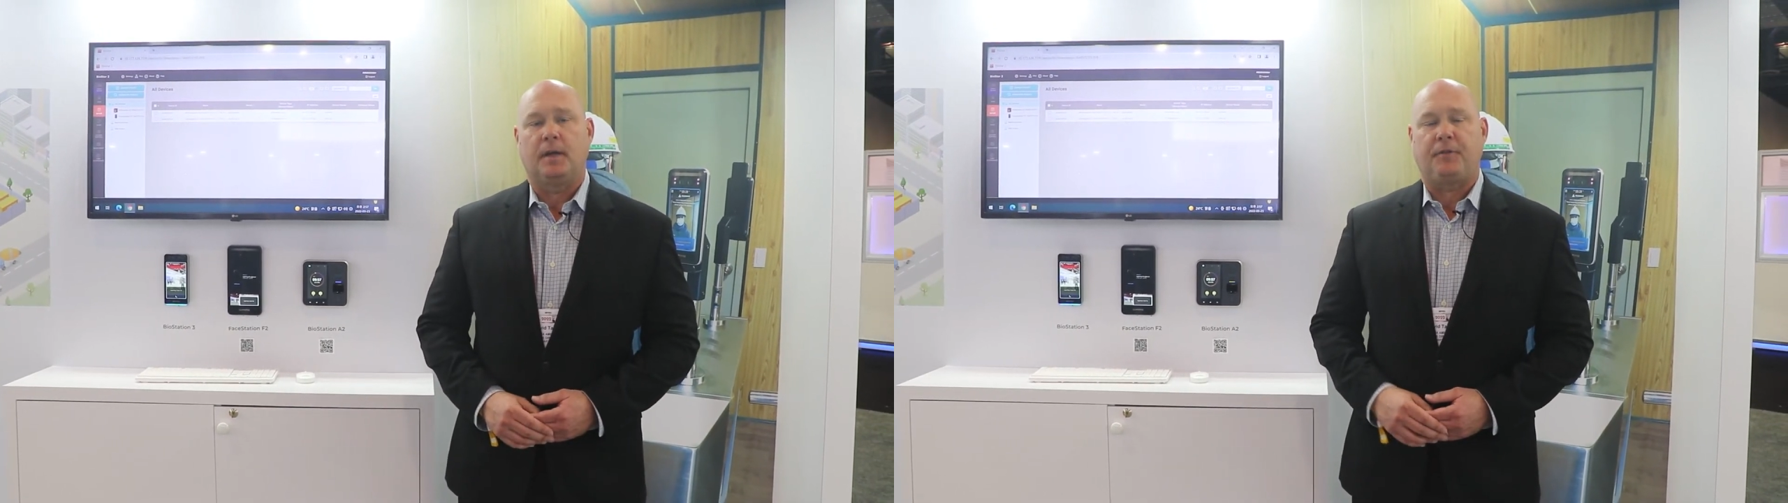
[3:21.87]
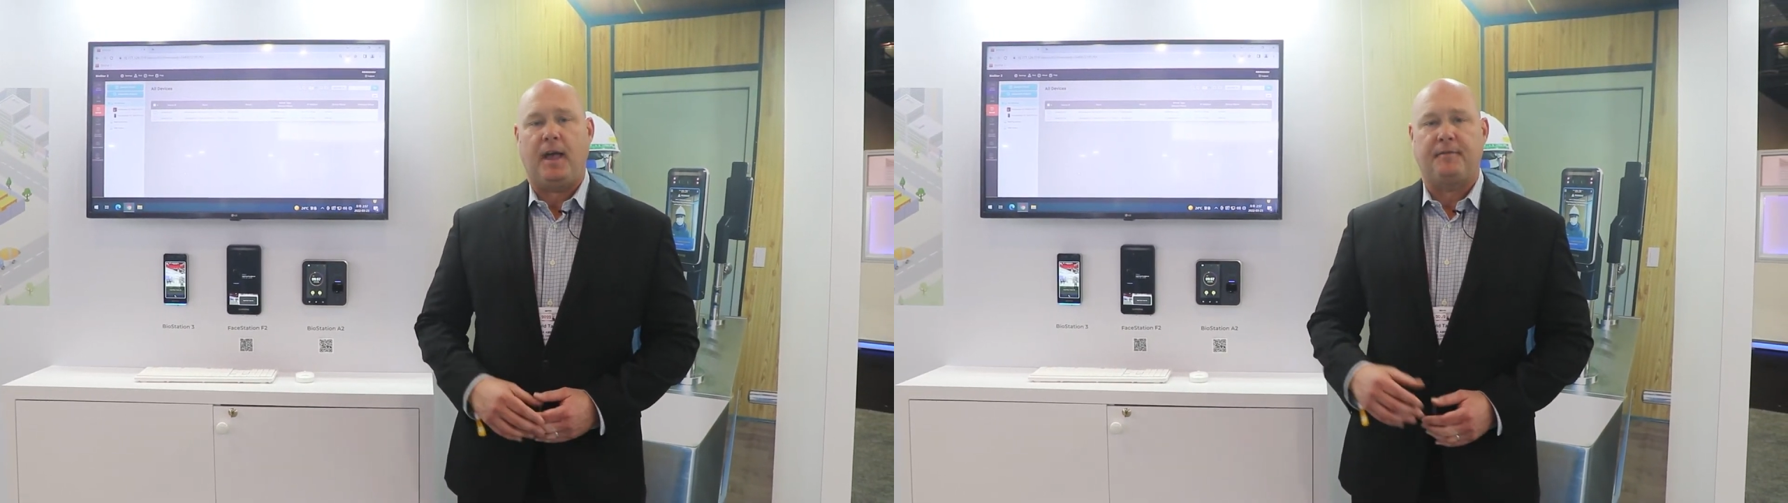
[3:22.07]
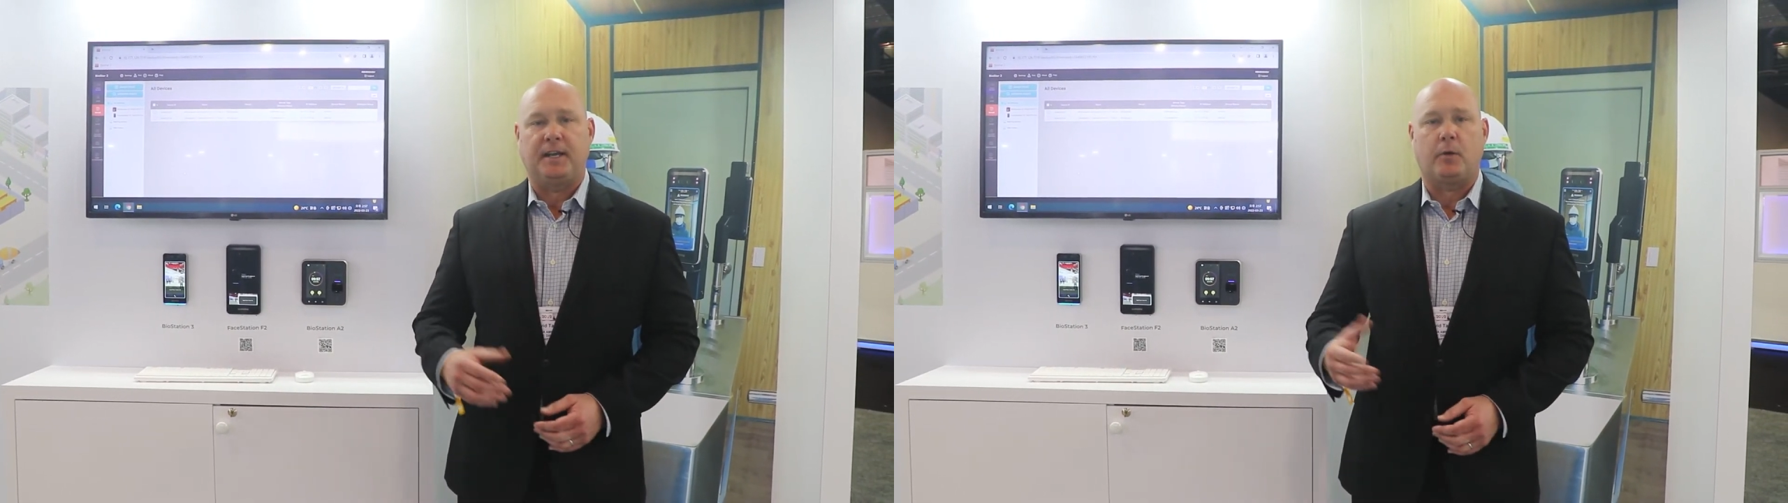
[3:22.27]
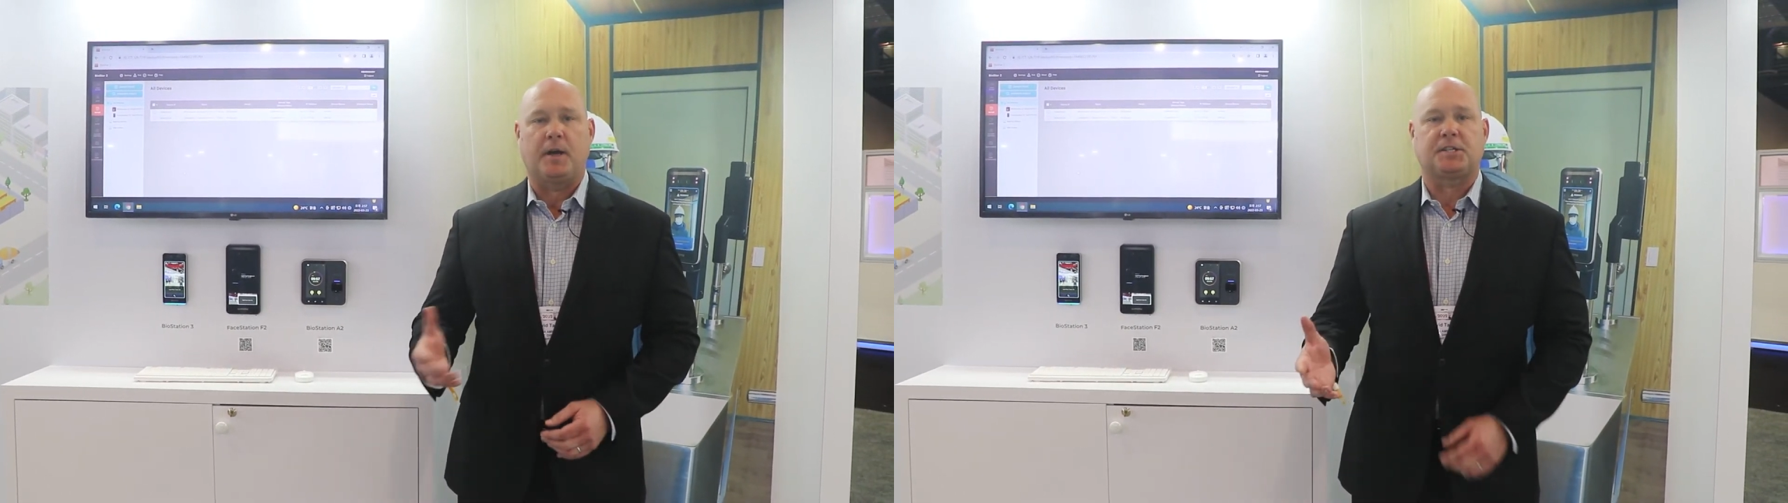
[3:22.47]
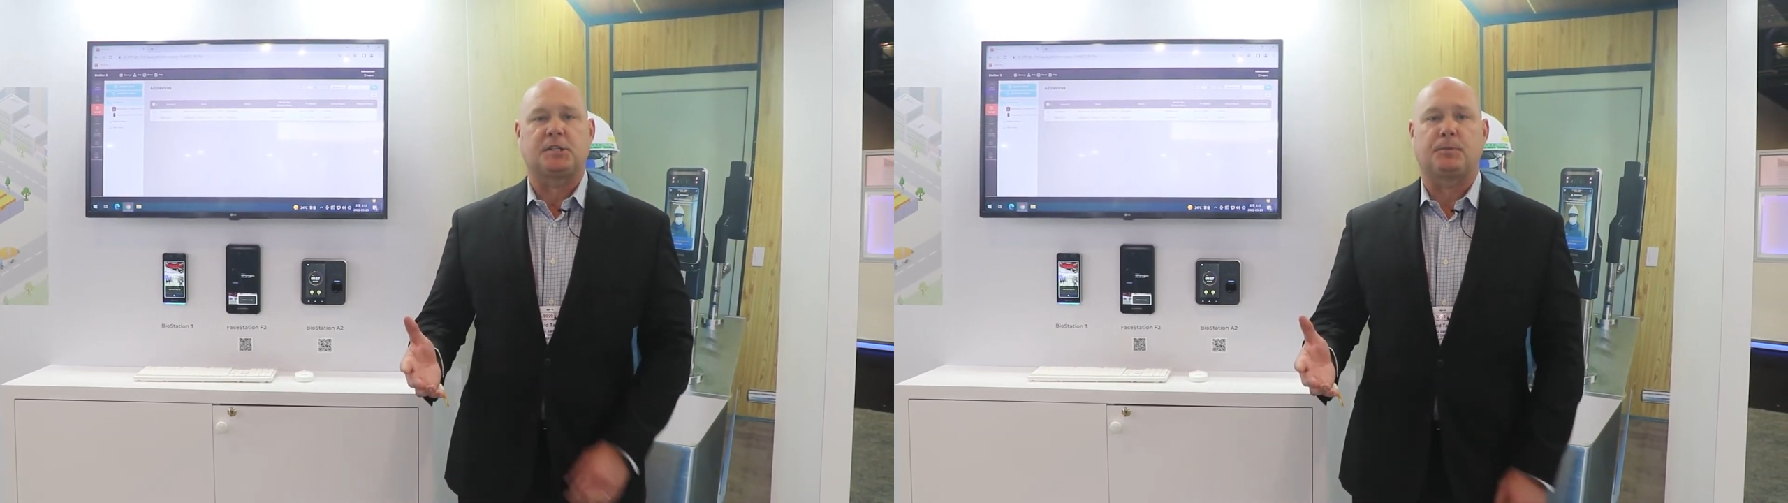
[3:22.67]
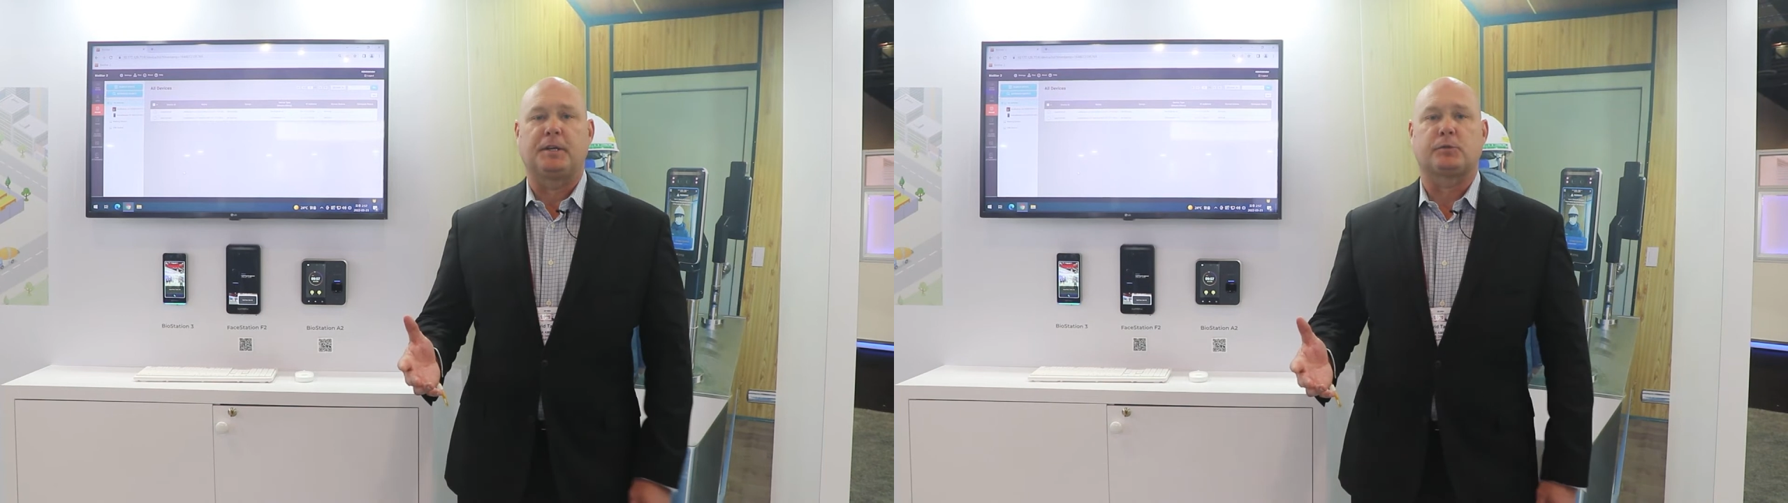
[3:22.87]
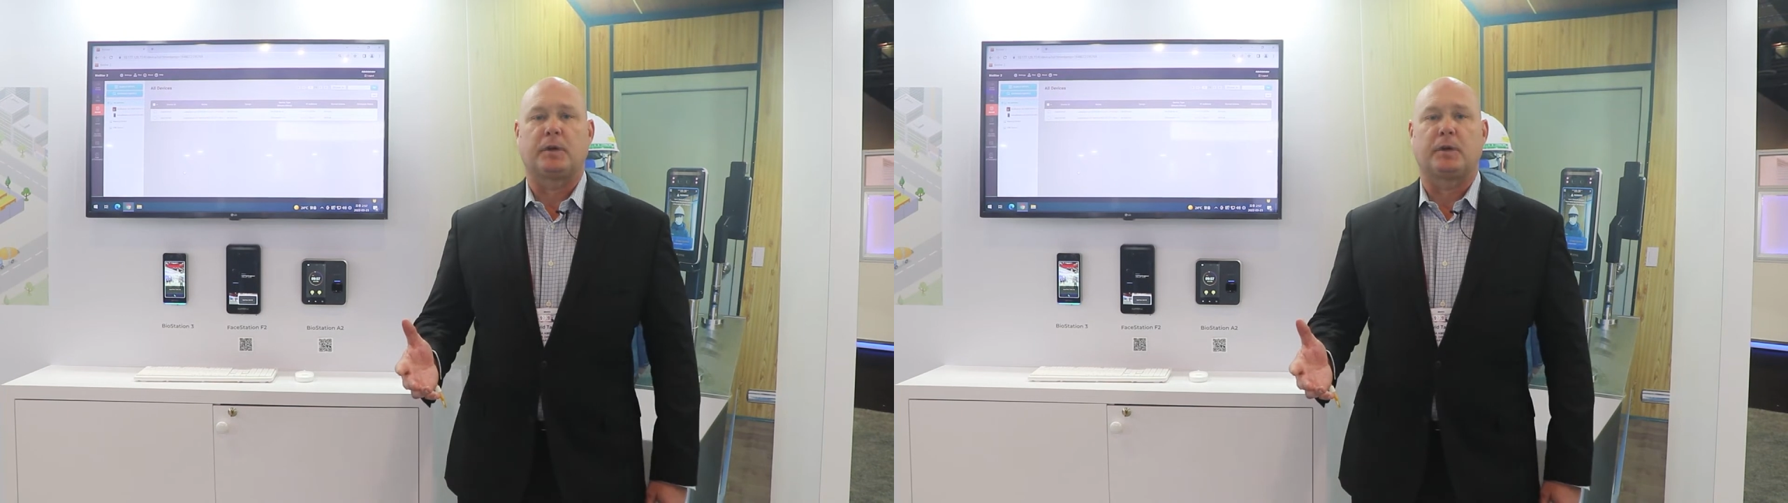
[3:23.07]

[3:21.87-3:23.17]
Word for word: If you have any questions, please